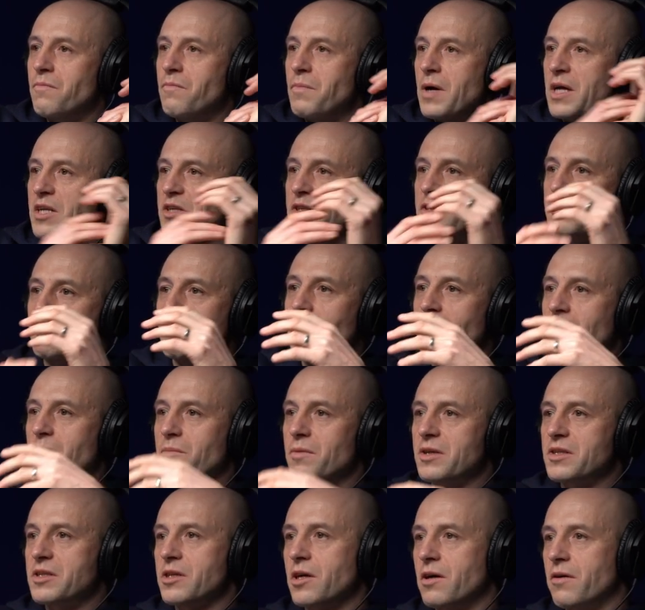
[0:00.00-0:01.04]
benchmark
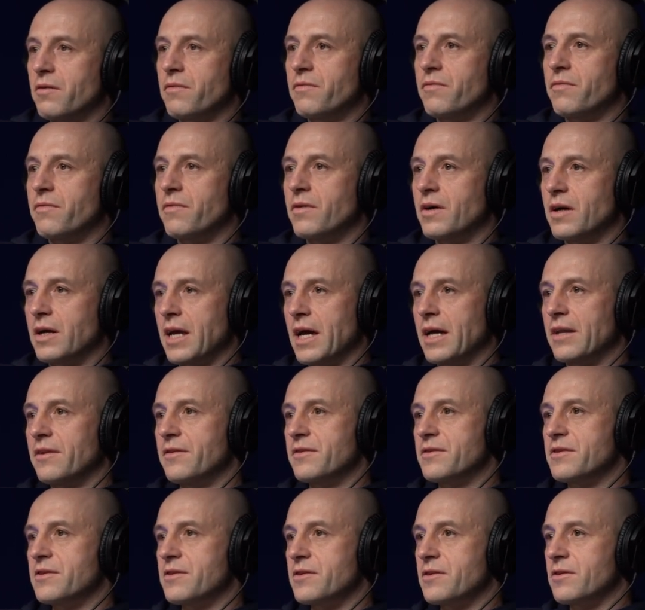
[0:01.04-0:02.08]
myself
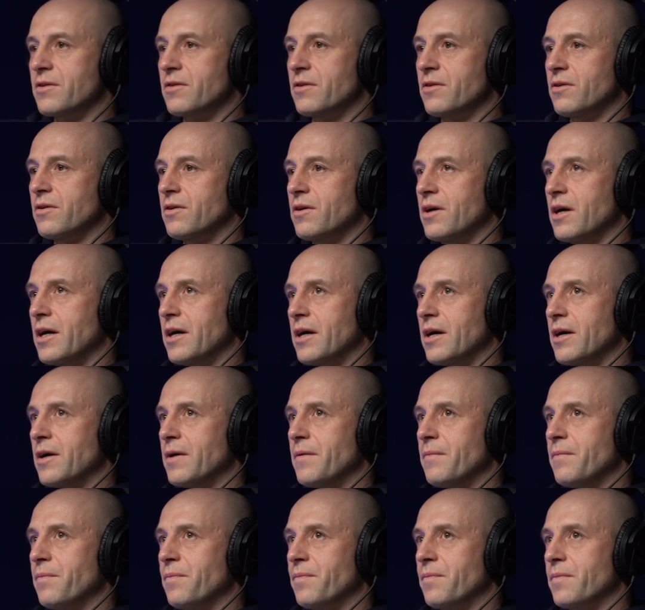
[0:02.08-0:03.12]
against
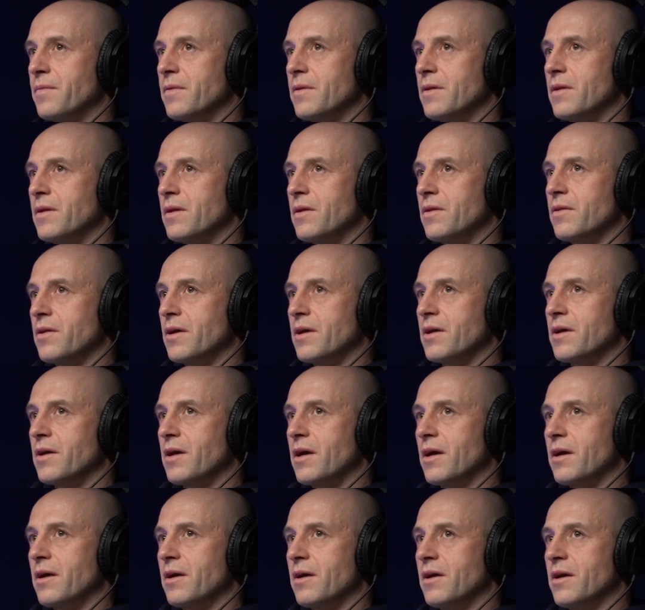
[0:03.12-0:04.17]
um, that
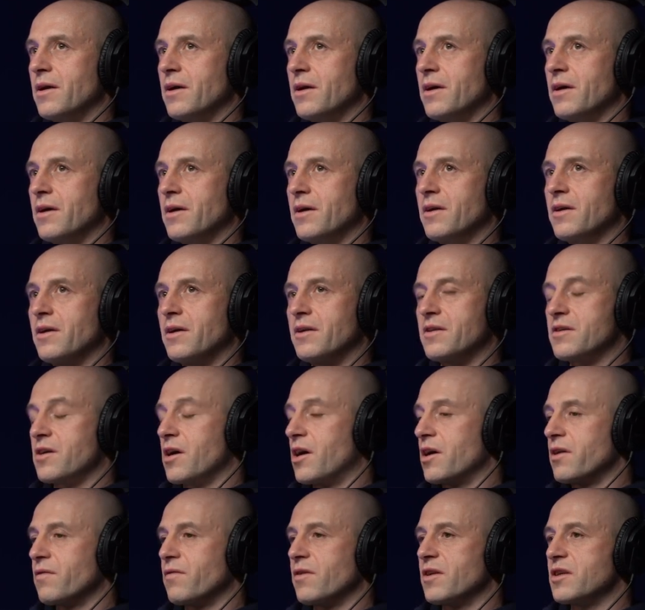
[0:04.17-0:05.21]
is
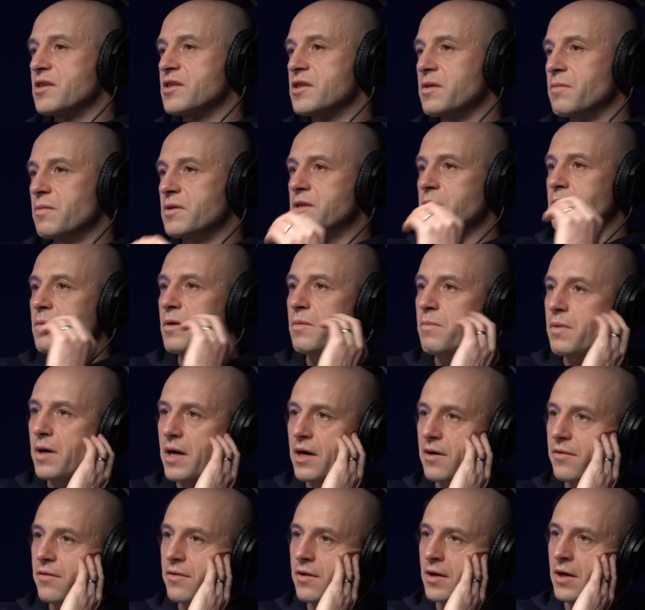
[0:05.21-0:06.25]
kind of on a sim- similar
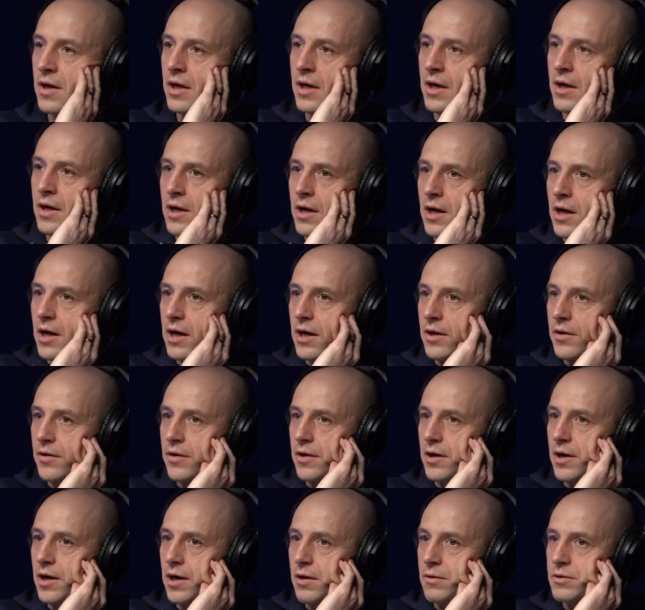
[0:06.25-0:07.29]
path. And
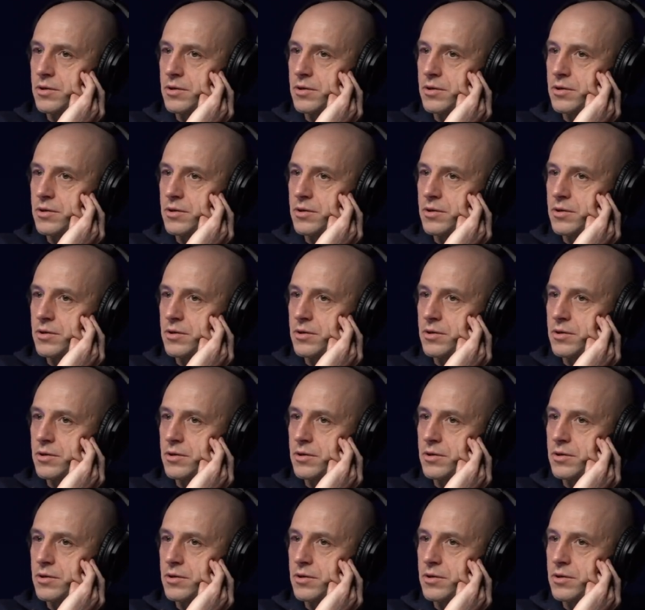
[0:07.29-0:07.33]
uh, I